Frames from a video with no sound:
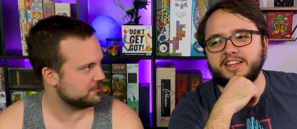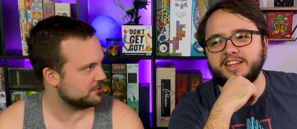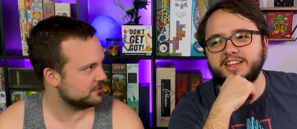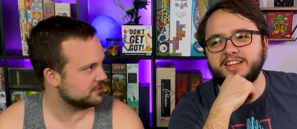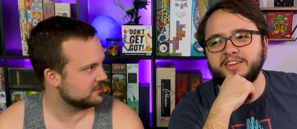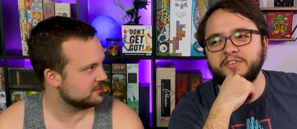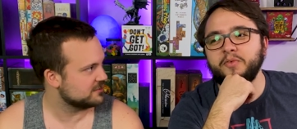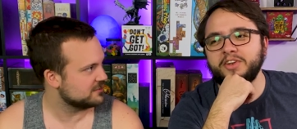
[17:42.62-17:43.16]
Speaker 1: song.
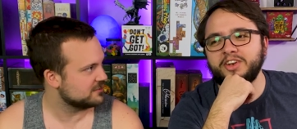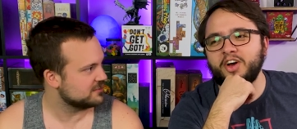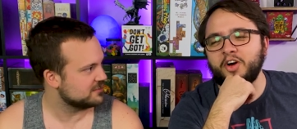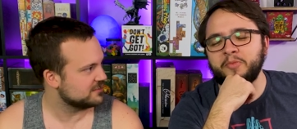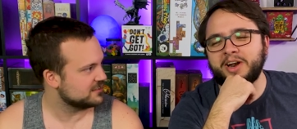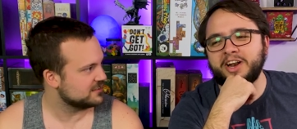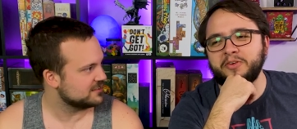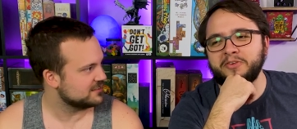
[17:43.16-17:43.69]
Well, no,
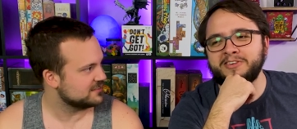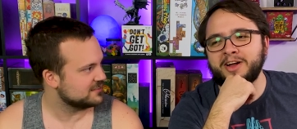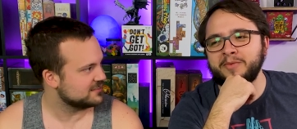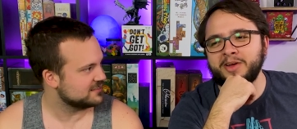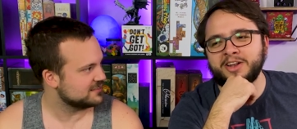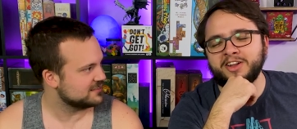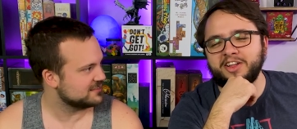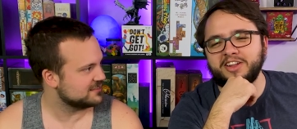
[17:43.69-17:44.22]
but I know what you're talking
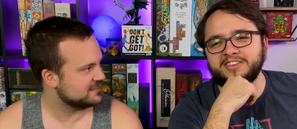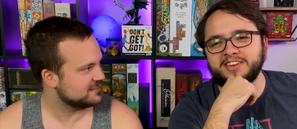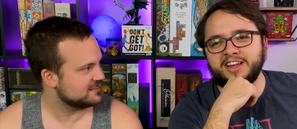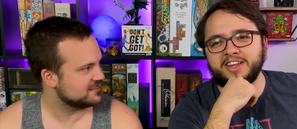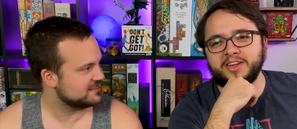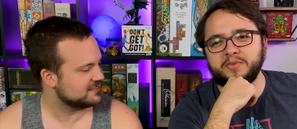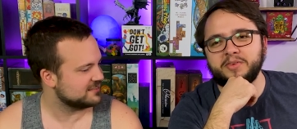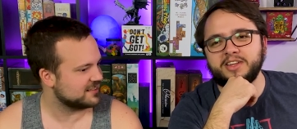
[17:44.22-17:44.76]
about. No, that's not
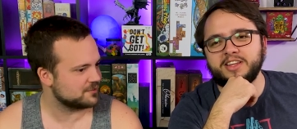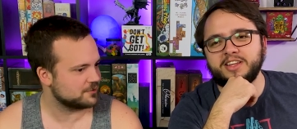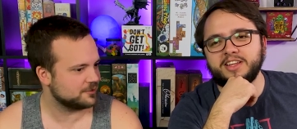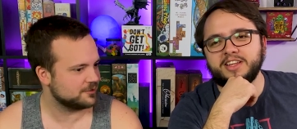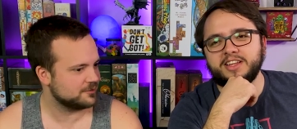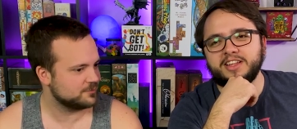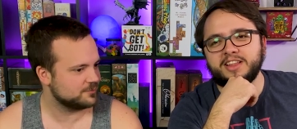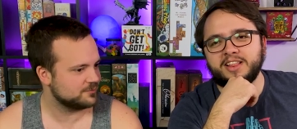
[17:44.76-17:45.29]
him. That's not
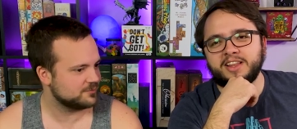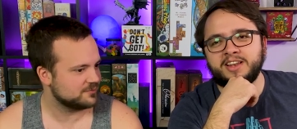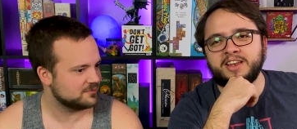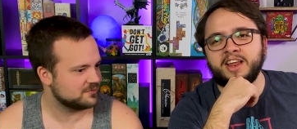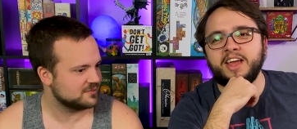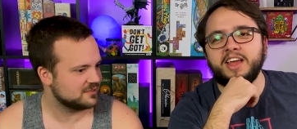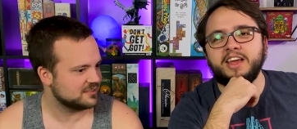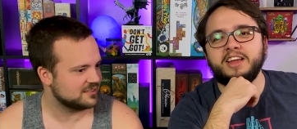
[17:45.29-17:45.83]
him.
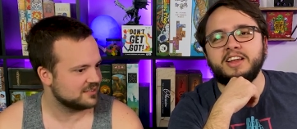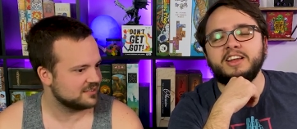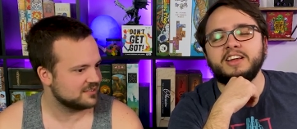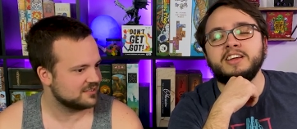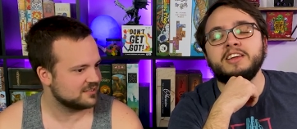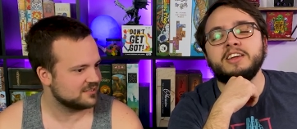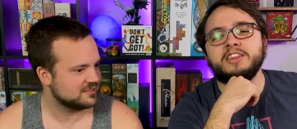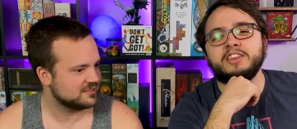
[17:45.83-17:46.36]
Day
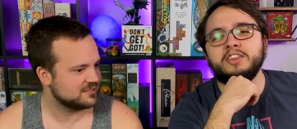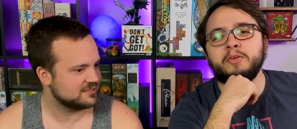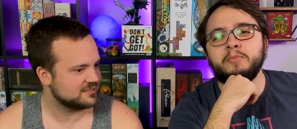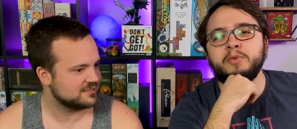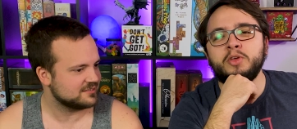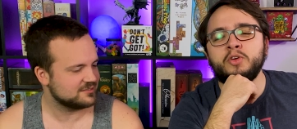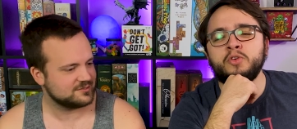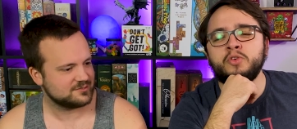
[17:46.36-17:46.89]
the
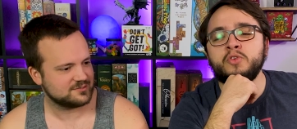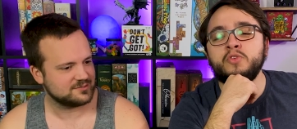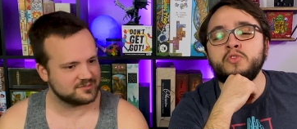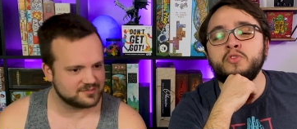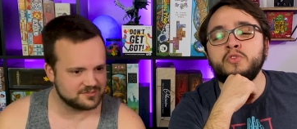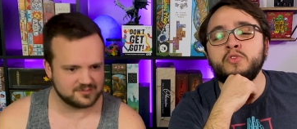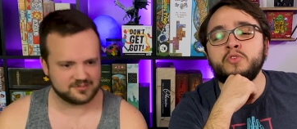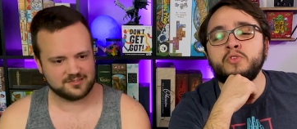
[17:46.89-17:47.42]

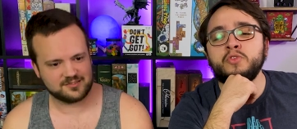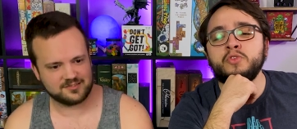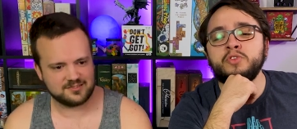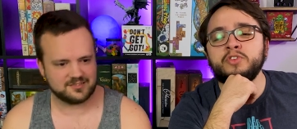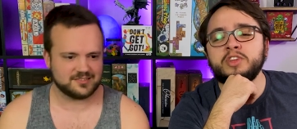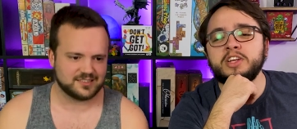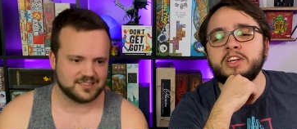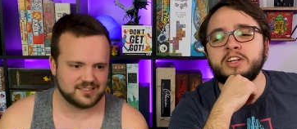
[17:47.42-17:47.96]

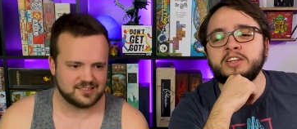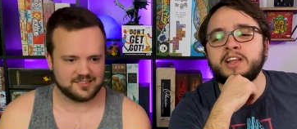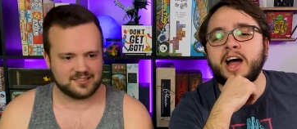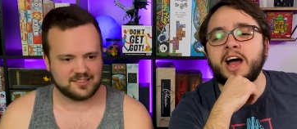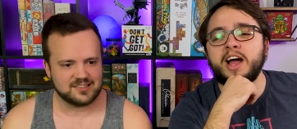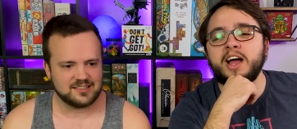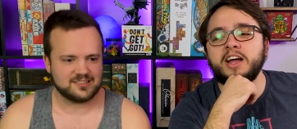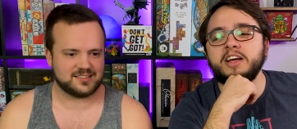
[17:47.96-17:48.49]
music
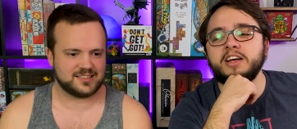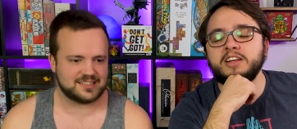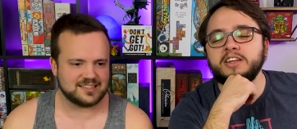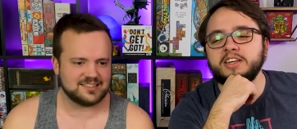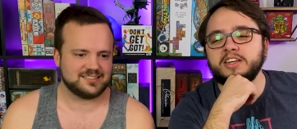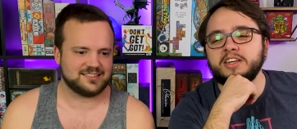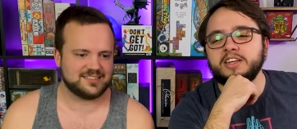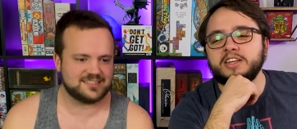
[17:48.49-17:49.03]
died,
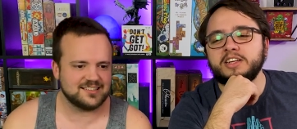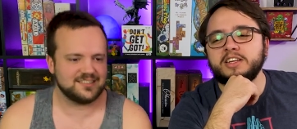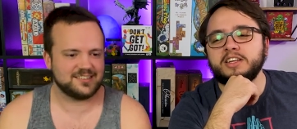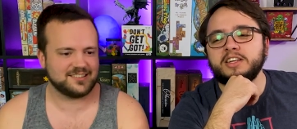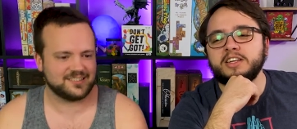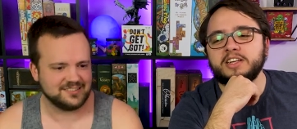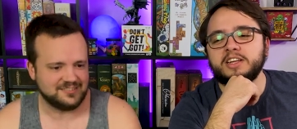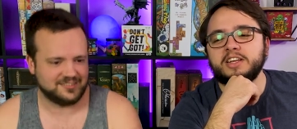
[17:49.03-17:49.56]
dun,
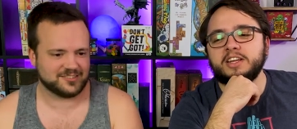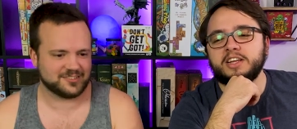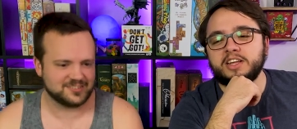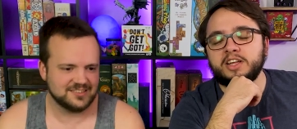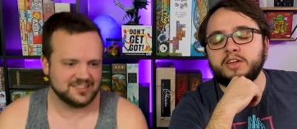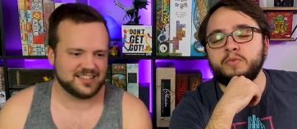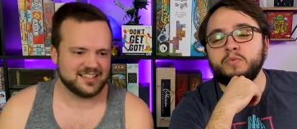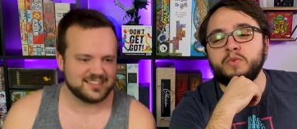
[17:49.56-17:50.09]
dun, dun,
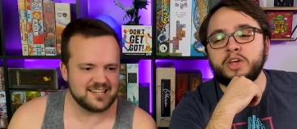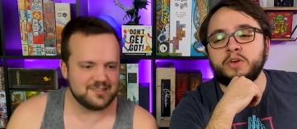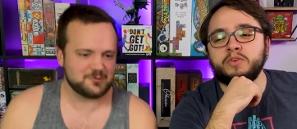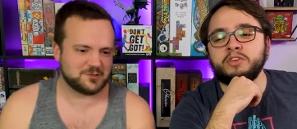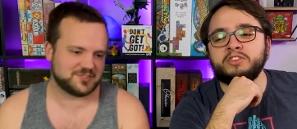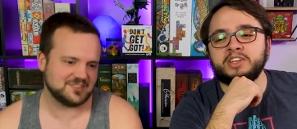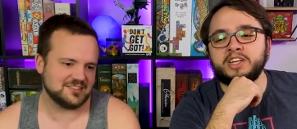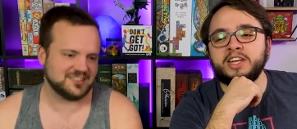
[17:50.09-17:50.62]
and we now were
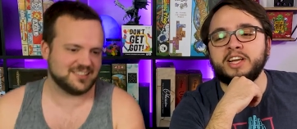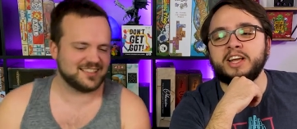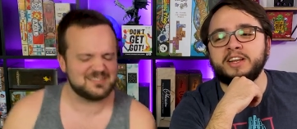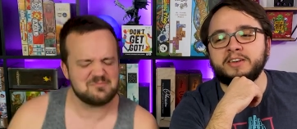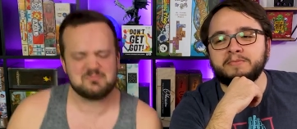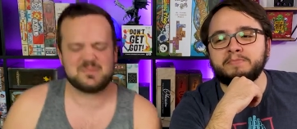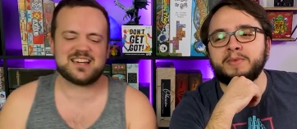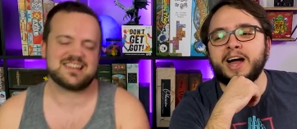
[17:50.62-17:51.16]

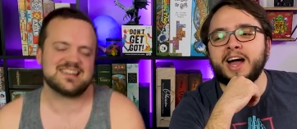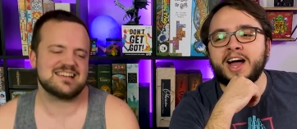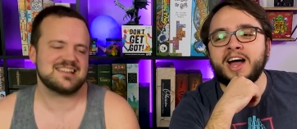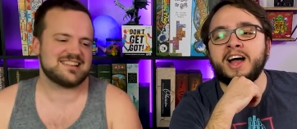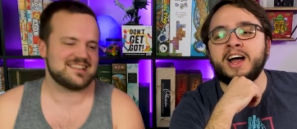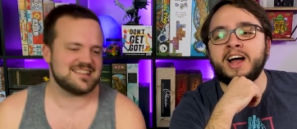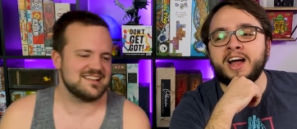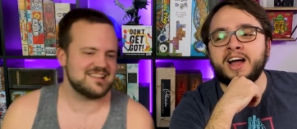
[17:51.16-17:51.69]
singing
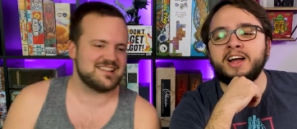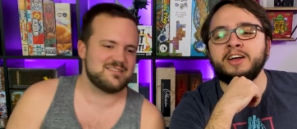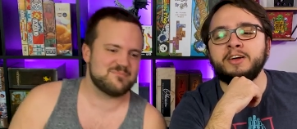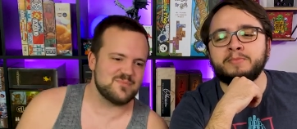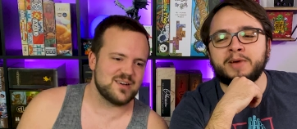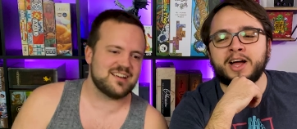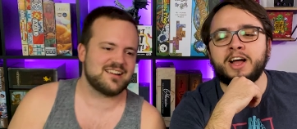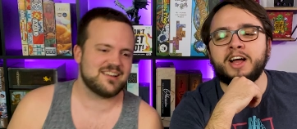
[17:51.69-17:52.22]
my
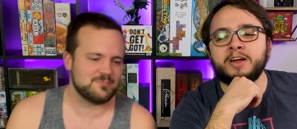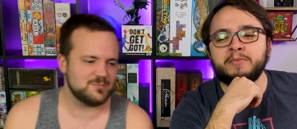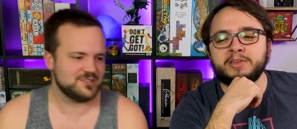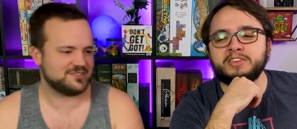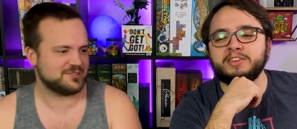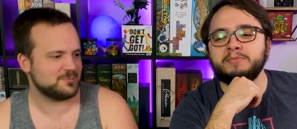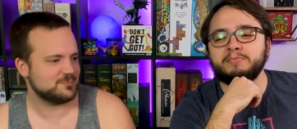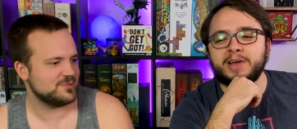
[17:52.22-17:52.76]
my Miss
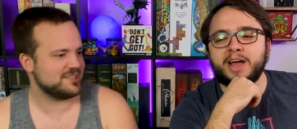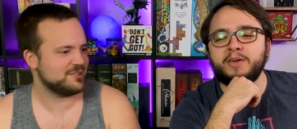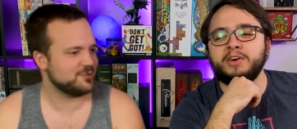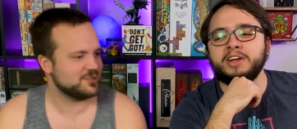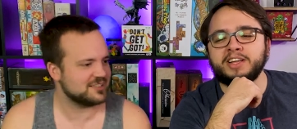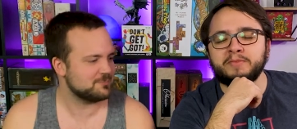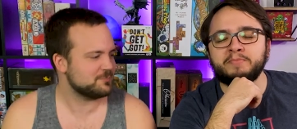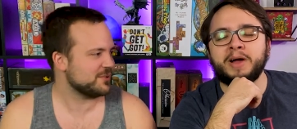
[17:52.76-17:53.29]

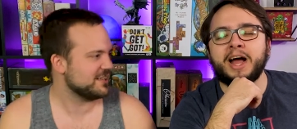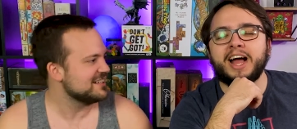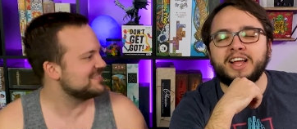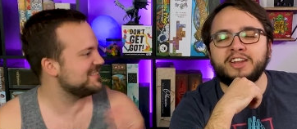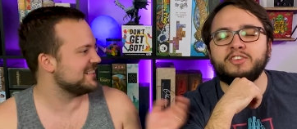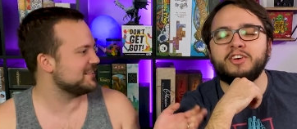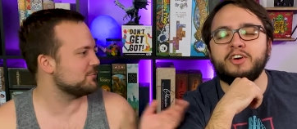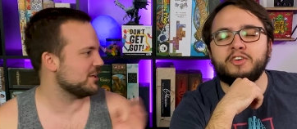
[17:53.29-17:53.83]
American Pie. See,
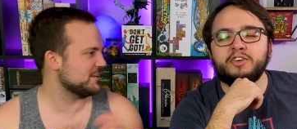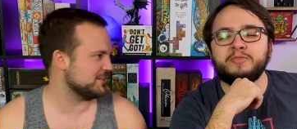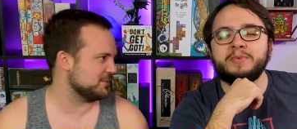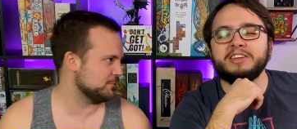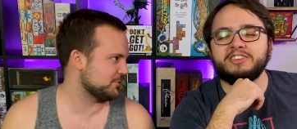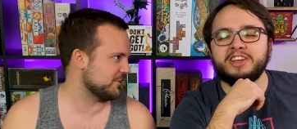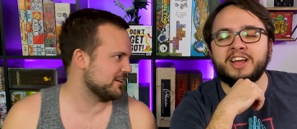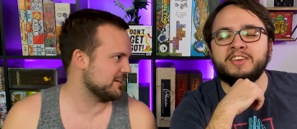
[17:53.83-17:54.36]
that's what I thought you were
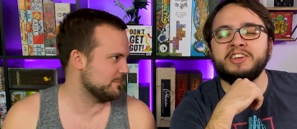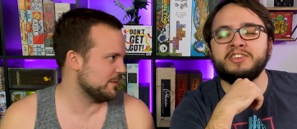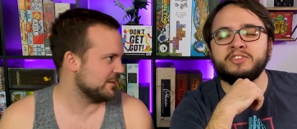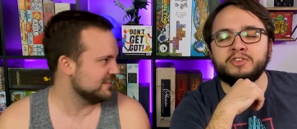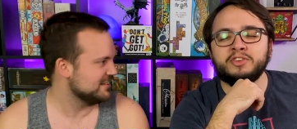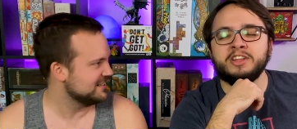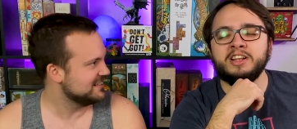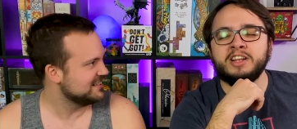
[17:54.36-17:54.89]
talking about.
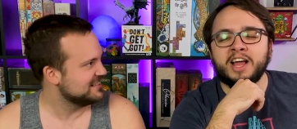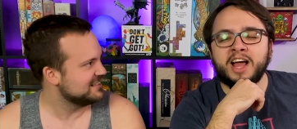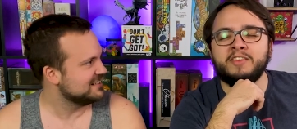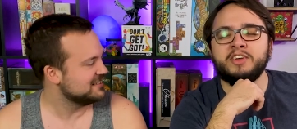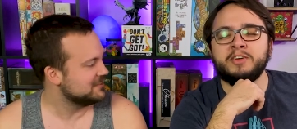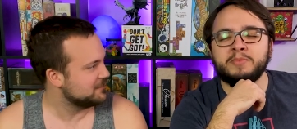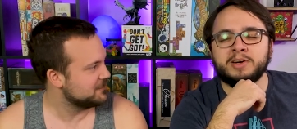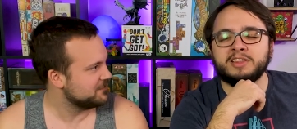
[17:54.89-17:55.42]
To the
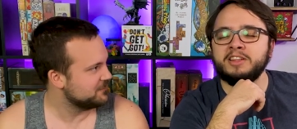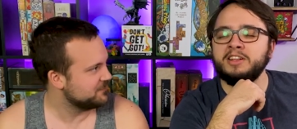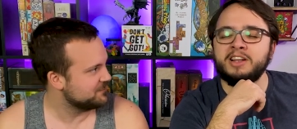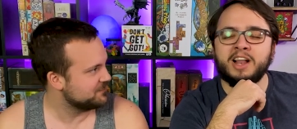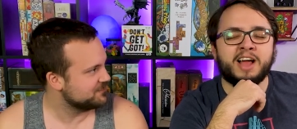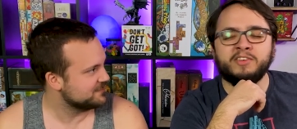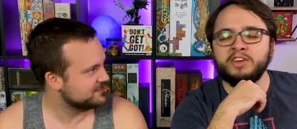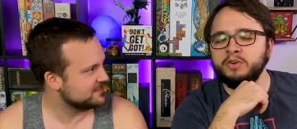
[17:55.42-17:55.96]
levee, but the
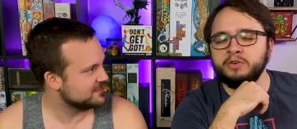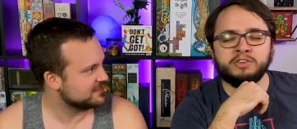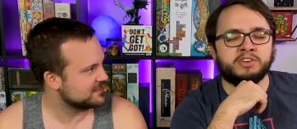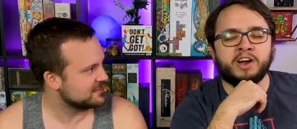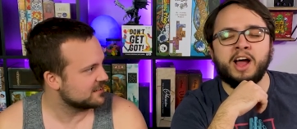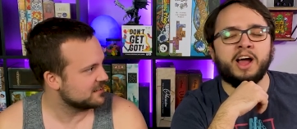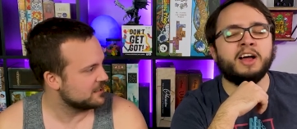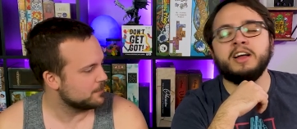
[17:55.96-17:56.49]
levee was dry.